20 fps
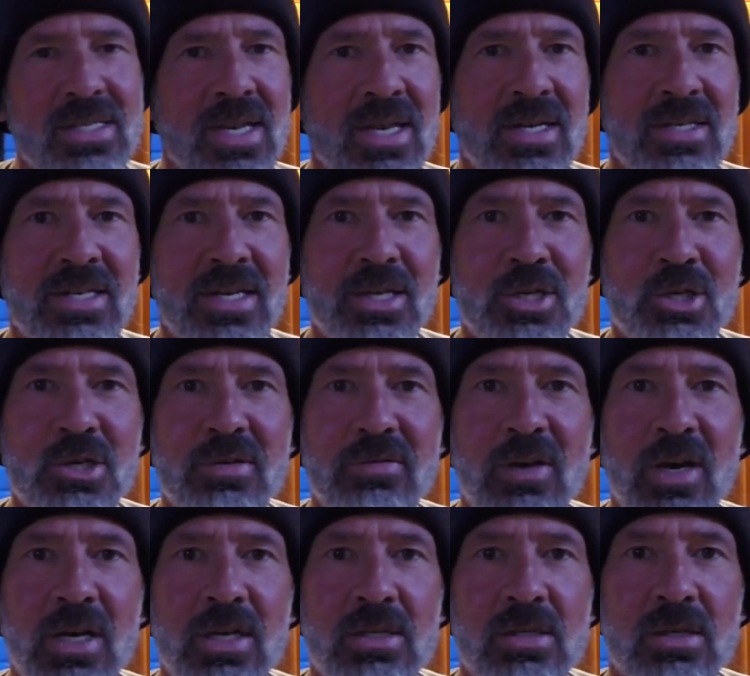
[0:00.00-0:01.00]
sanitation
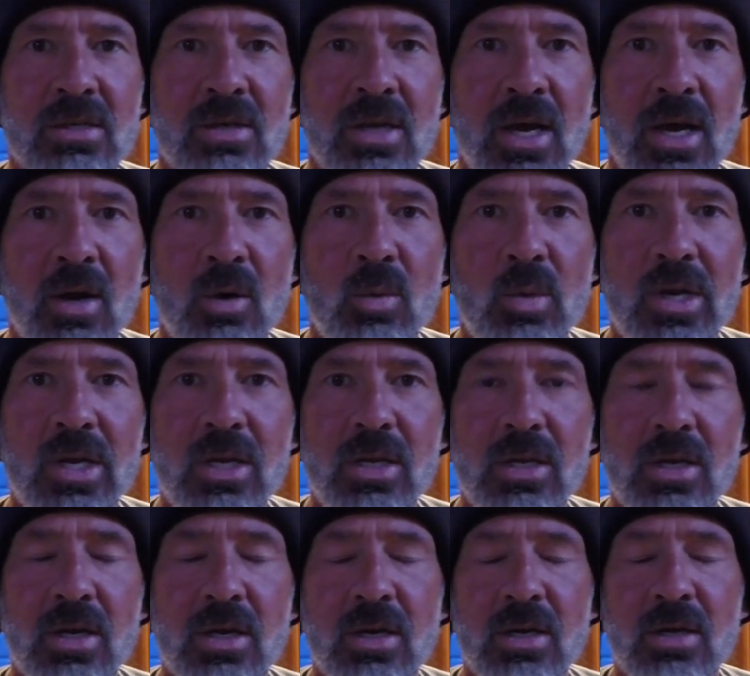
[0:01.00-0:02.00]
device and how
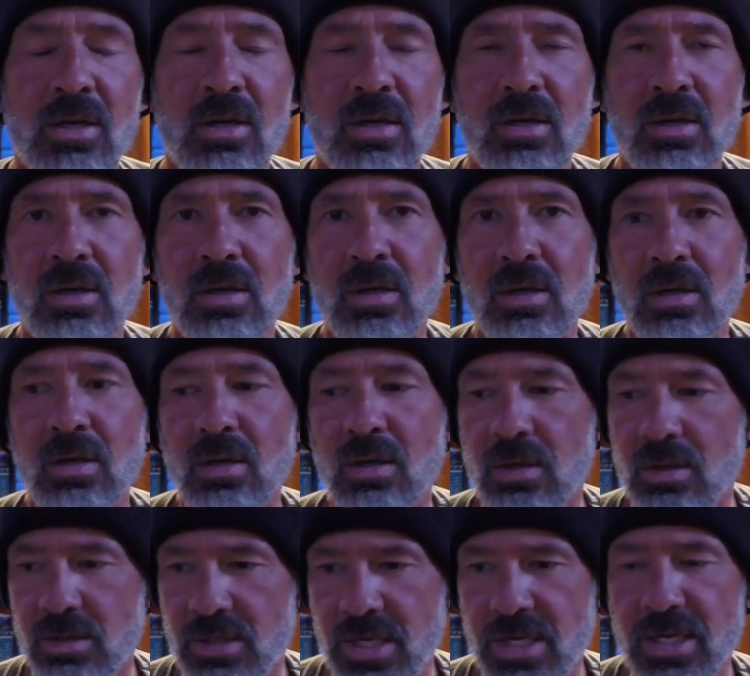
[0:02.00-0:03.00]
we
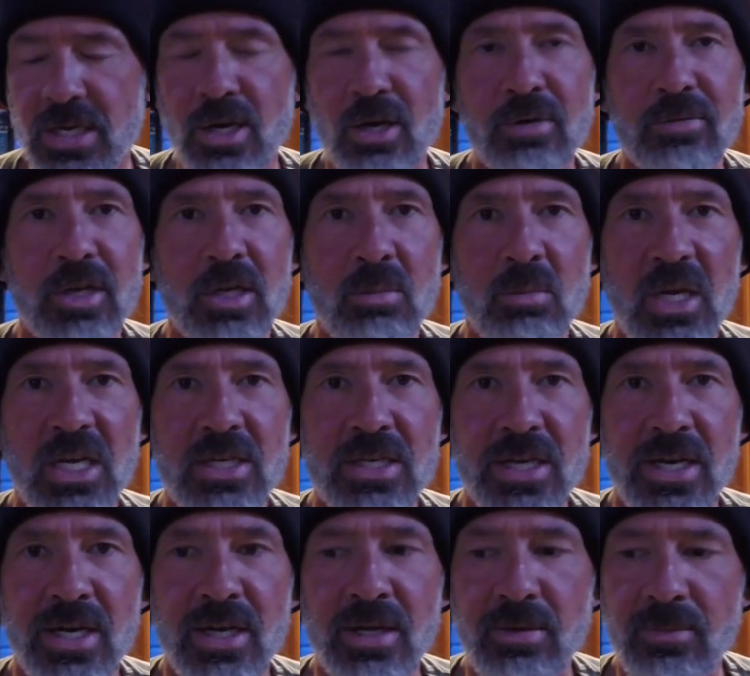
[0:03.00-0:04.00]
take care of it and
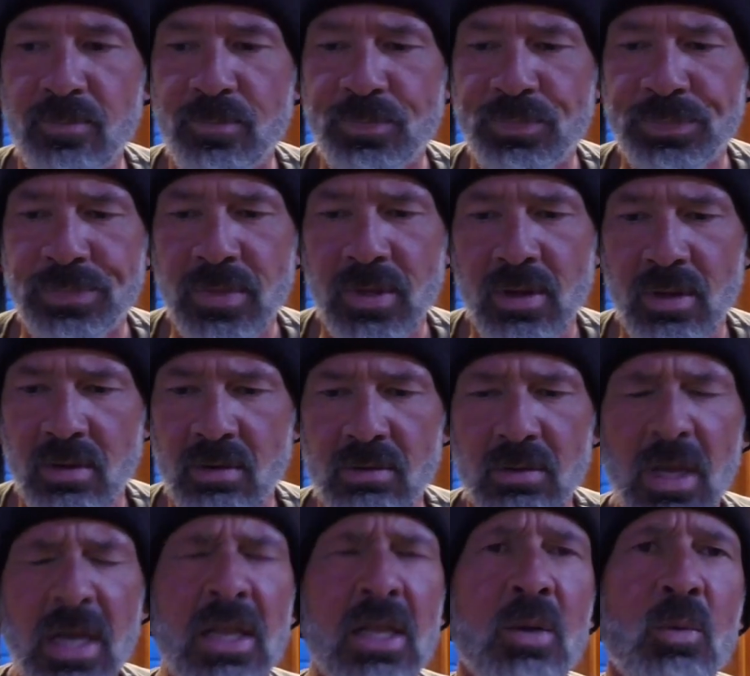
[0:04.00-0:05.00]
maintain it.
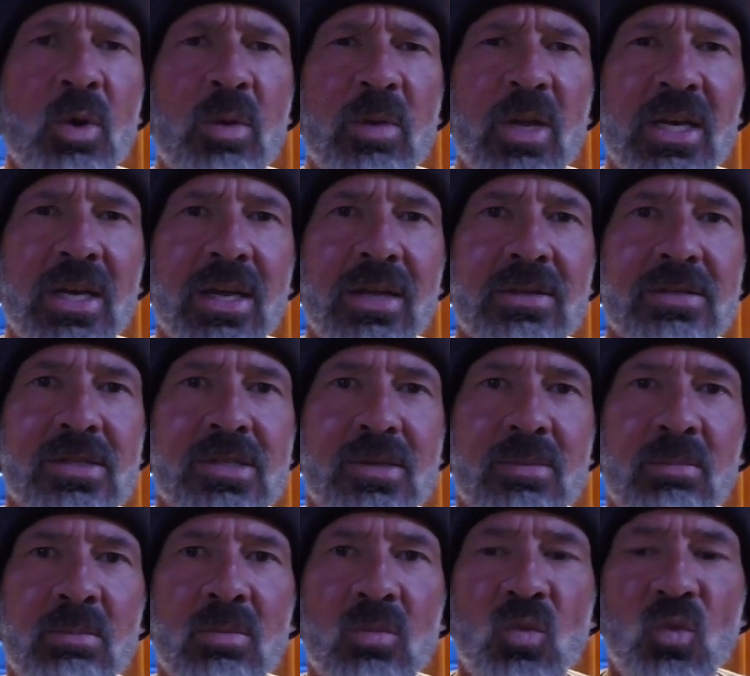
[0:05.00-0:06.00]
Lately, we've been getting
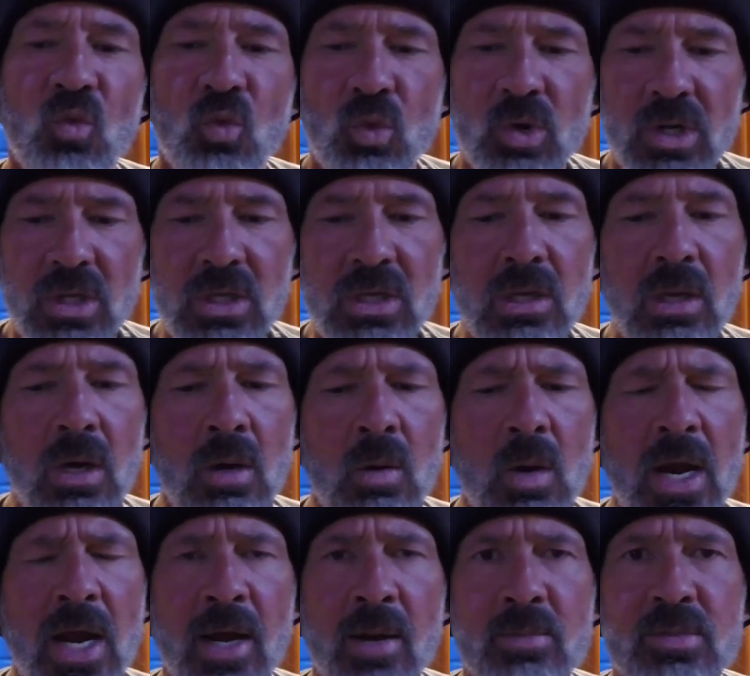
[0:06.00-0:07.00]
some really low
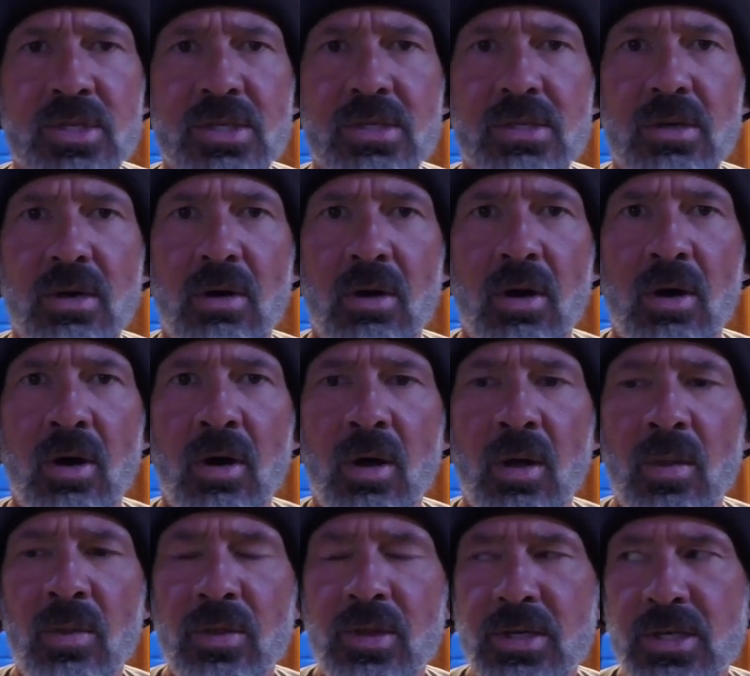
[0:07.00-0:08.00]
amps
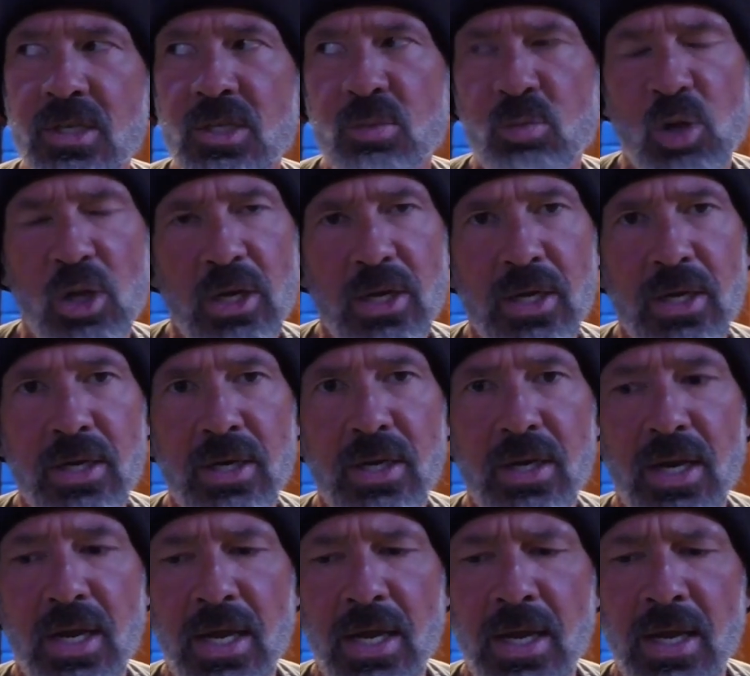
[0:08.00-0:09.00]
on the display,
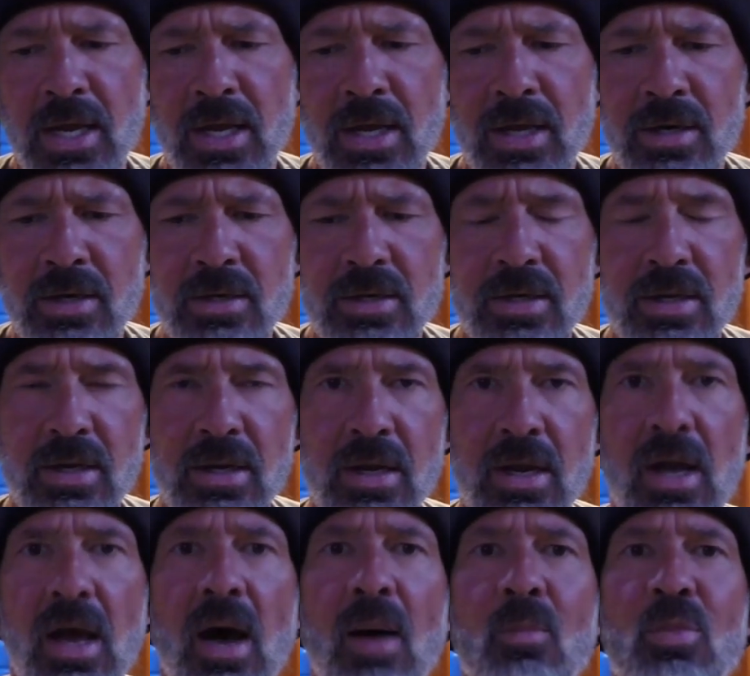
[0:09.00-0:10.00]
and
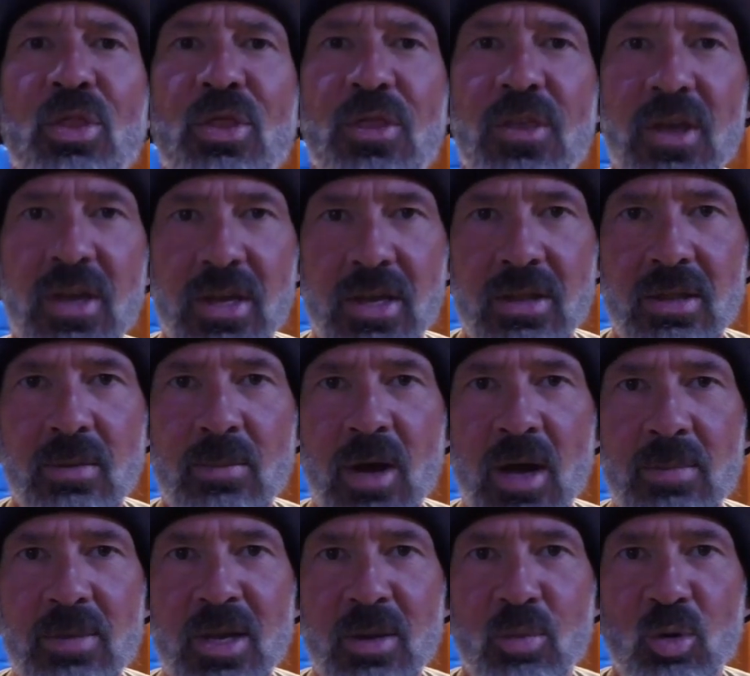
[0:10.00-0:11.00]
I'm thinking there
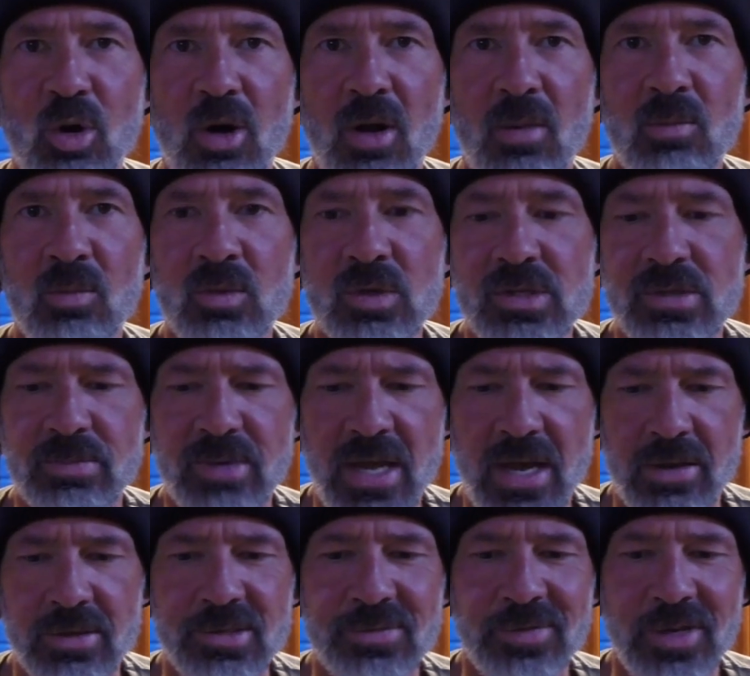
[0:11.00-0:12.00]
might be a problem with some
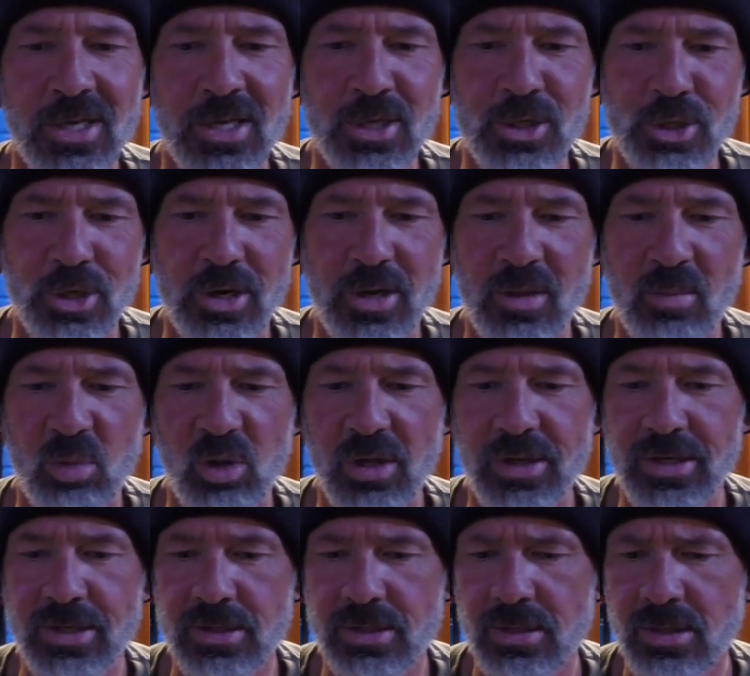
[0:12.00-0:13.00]
calcification on the
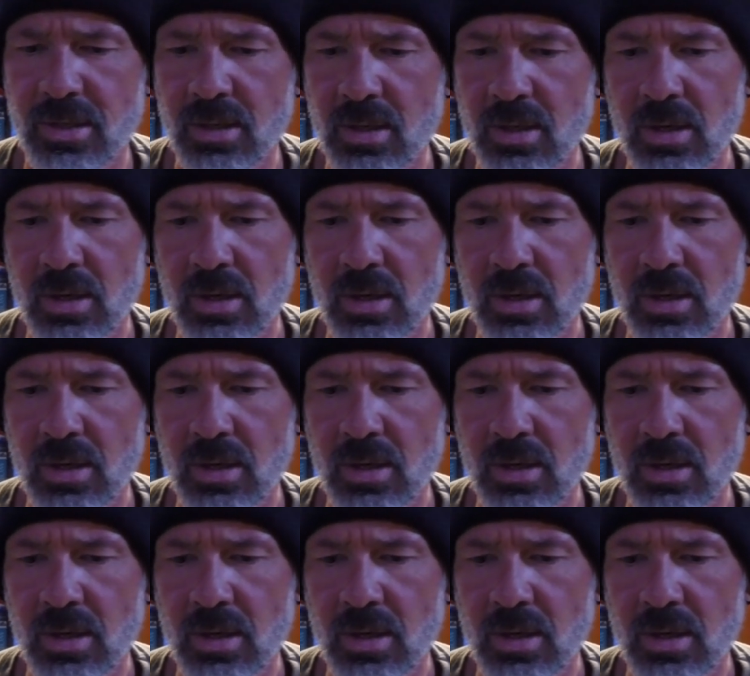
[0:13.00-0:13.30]
plates.